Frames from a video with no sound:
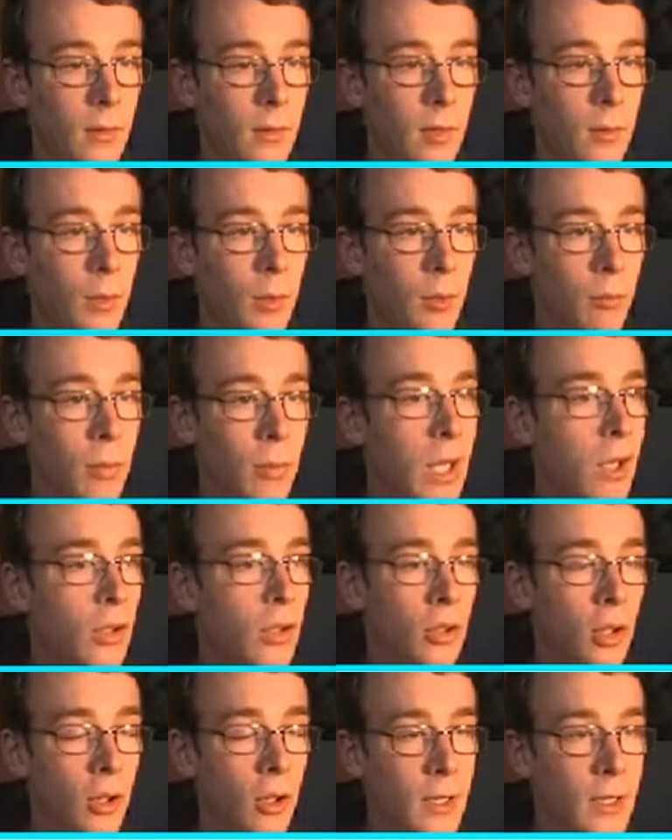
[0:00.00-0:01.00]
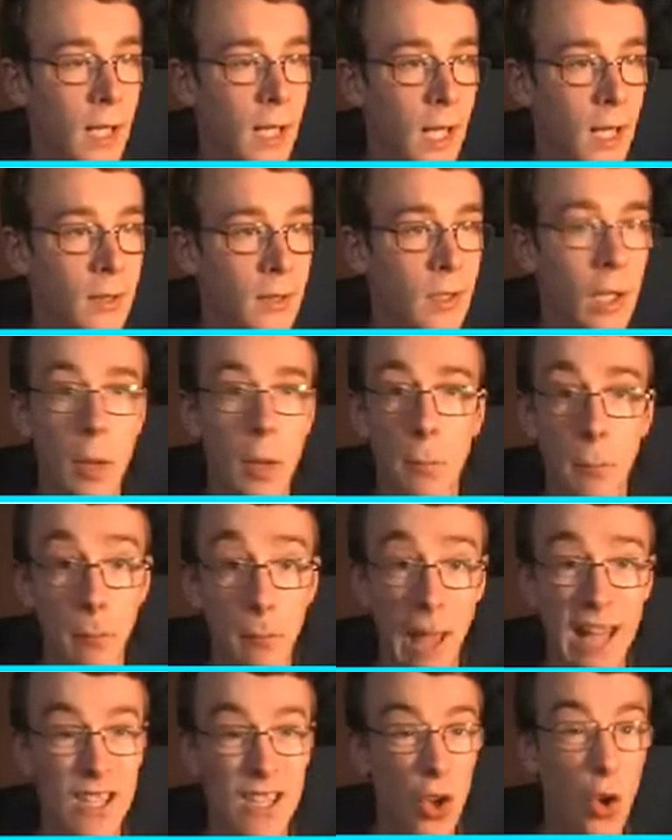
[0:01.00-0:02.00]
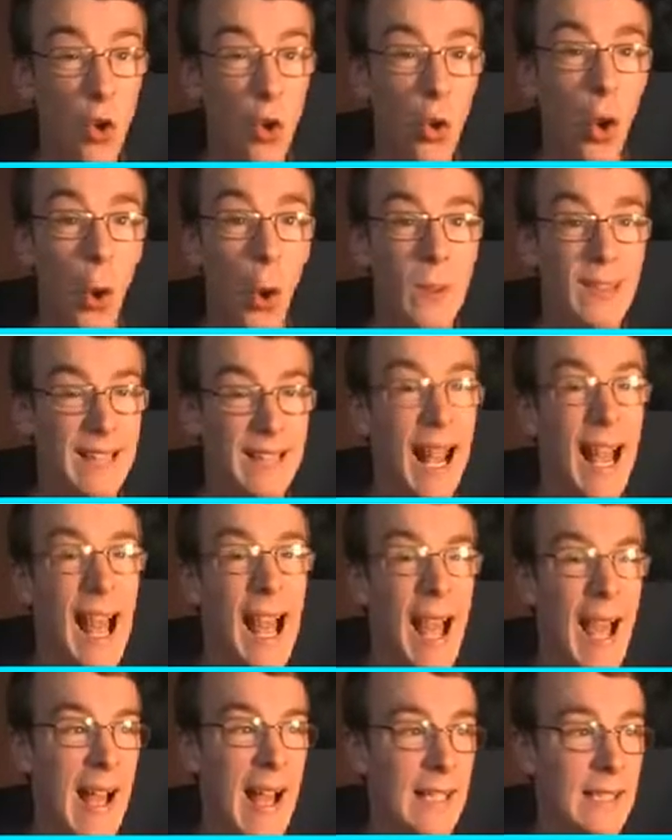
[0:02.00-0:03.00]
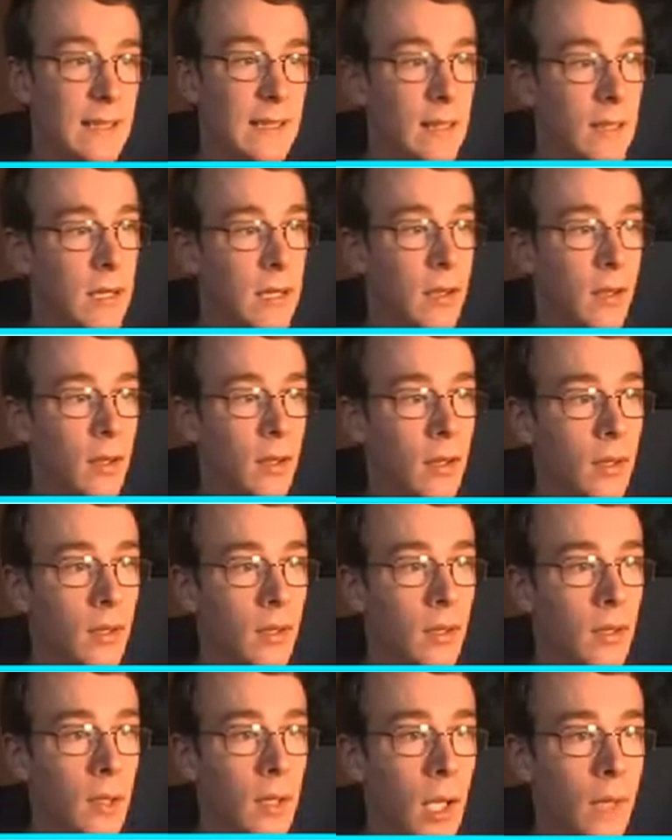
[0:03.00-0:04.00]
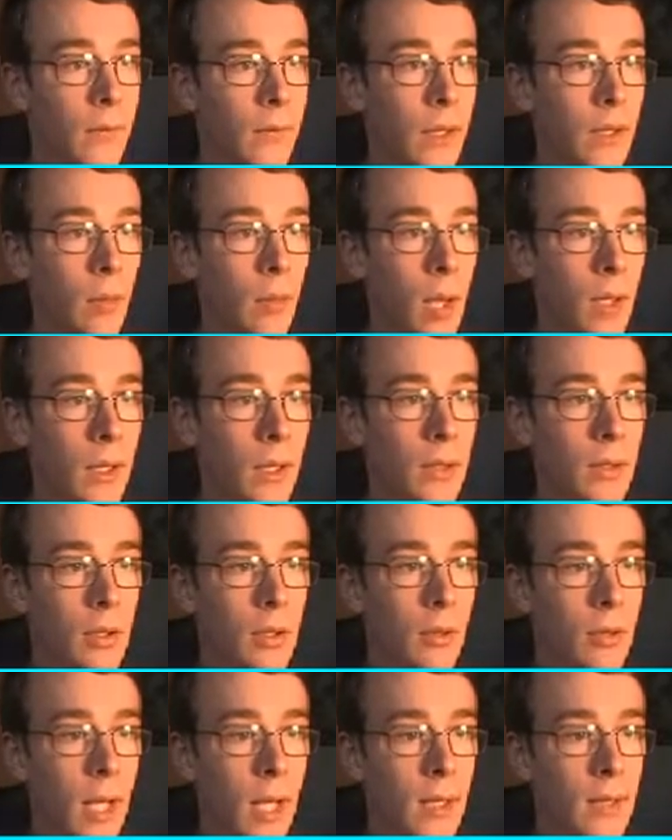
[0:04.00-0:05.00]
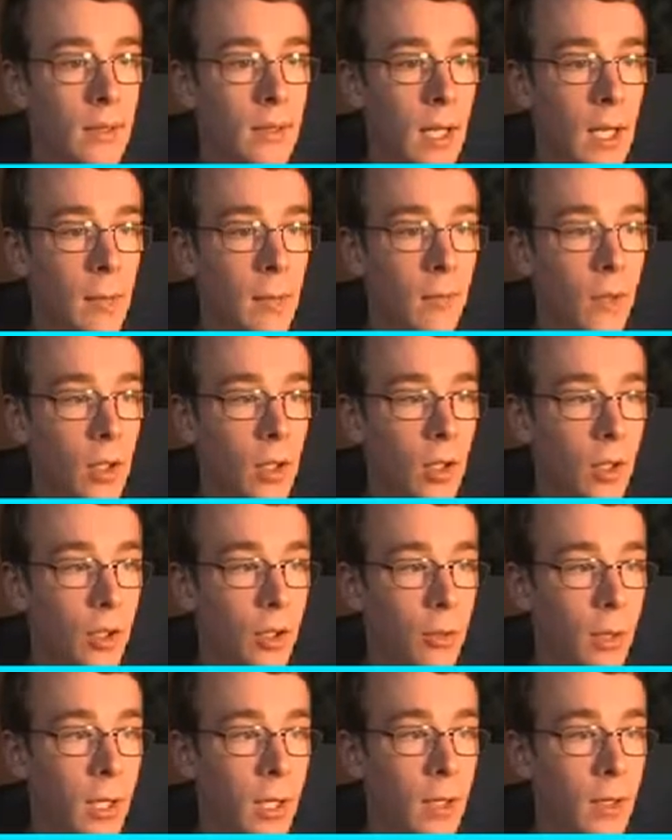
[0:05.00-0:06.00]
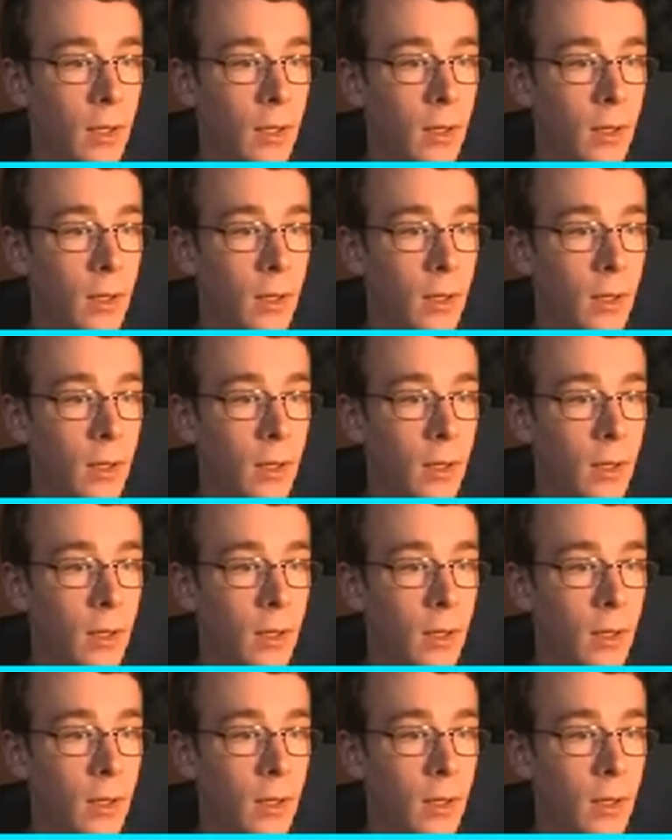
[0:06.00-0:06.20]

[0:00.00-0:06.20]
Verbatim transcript: Come on, Metal Claw's ass. Metal Claw's ass. I think what I'll need to do next time if I don't do it.